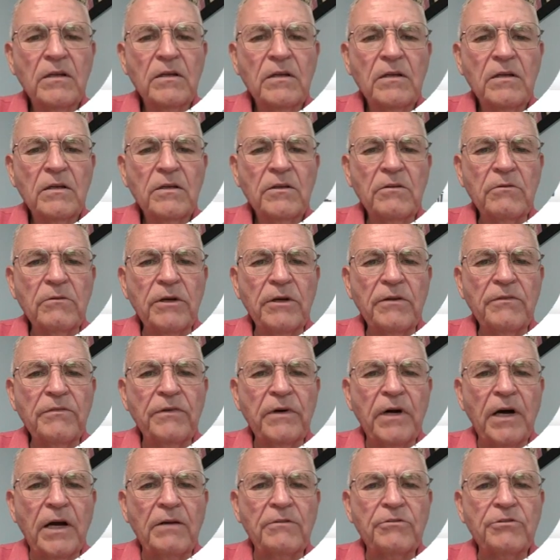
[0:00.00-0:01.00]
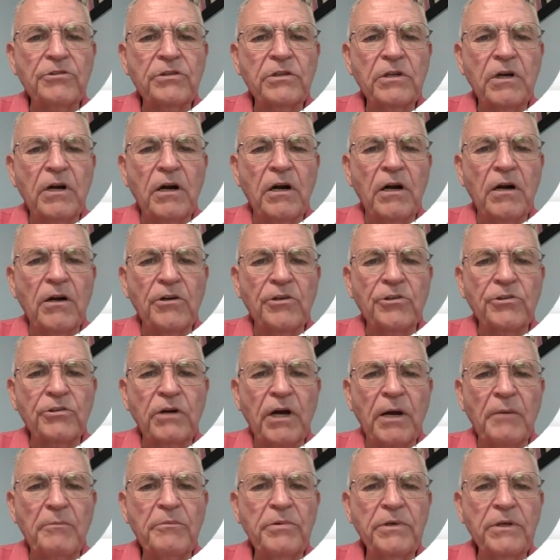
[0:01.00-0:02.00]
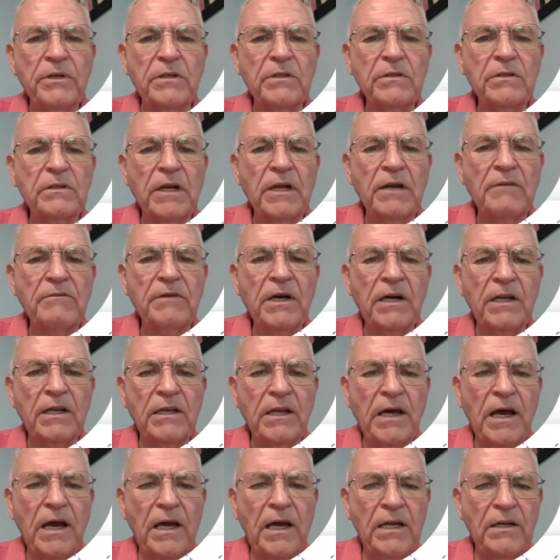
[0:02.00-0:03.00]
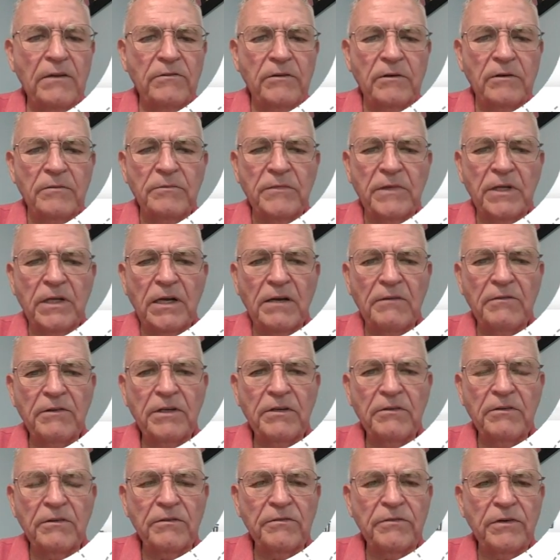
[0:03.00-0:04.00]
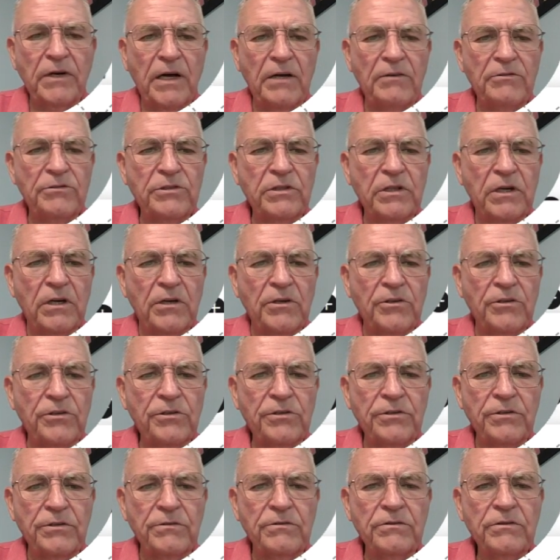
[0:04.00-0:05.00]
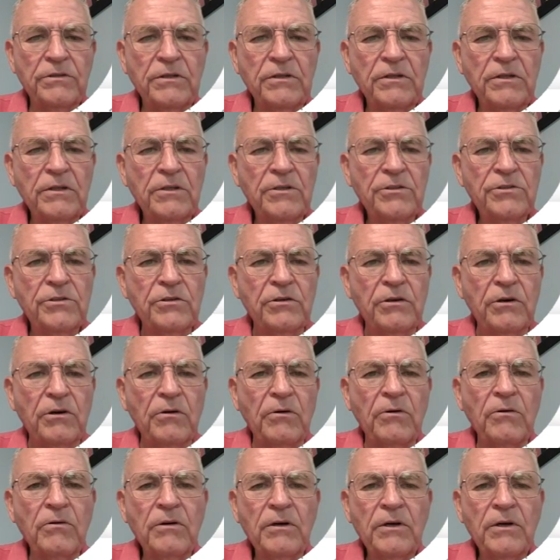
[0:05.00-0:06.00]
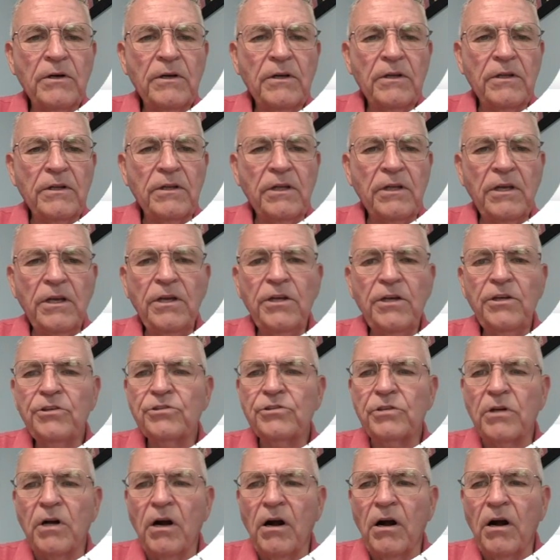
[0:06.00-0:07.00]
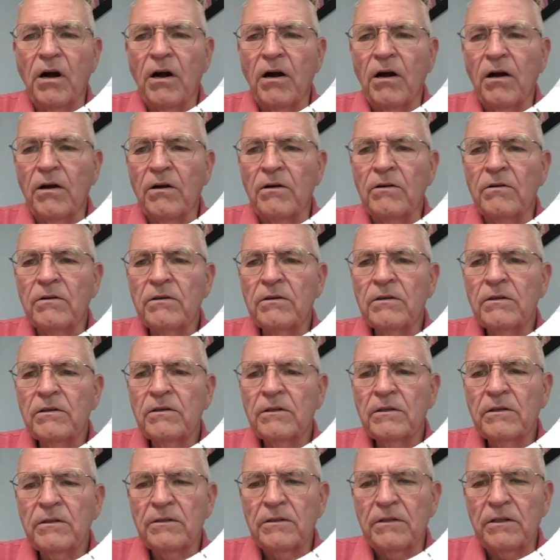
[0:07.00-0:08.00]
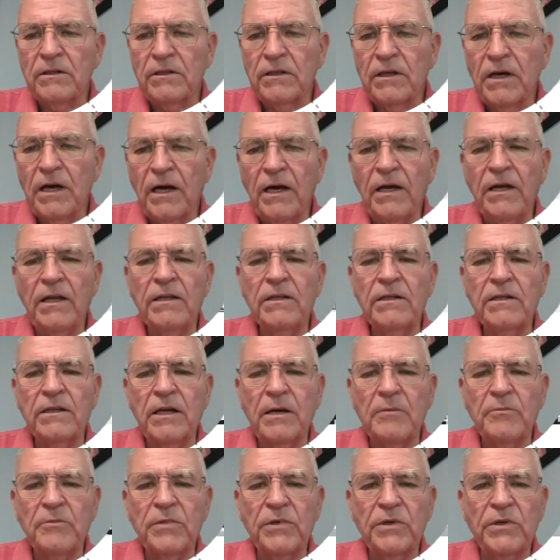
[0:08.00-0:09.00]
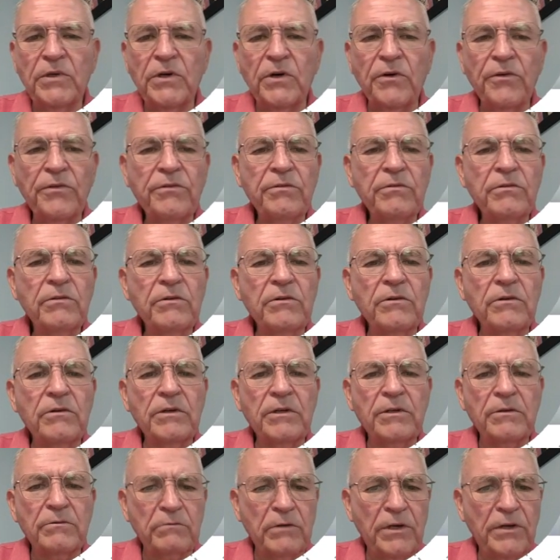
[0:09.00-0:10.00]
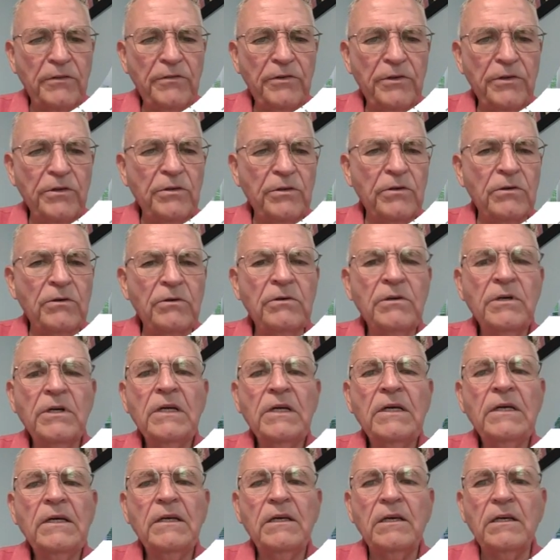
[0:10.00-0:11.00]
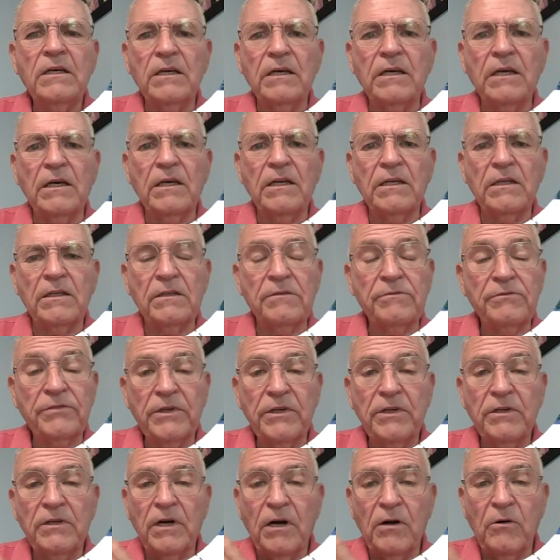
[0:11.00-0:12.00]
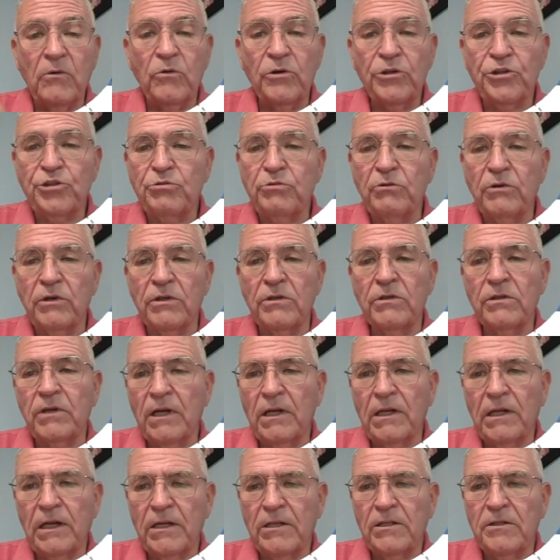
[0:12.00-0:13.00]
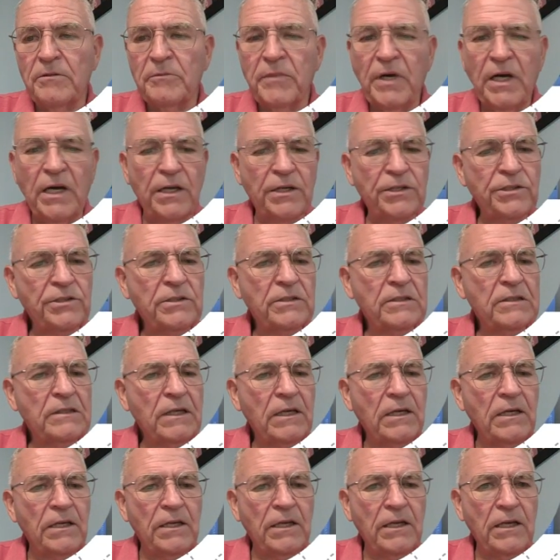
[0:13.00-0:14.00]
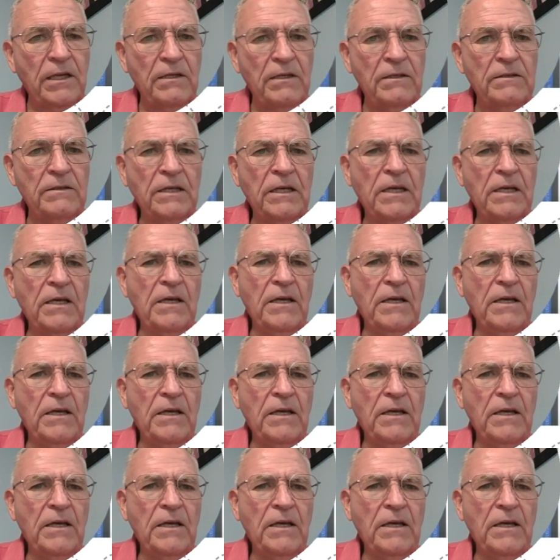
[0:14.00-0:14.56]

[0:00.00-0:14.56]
3 to 5 stars. So I've got 9 of them that I've given 5 stars to. So these are the 9 that I'm going to go through and review and figure out which one I like the best. And then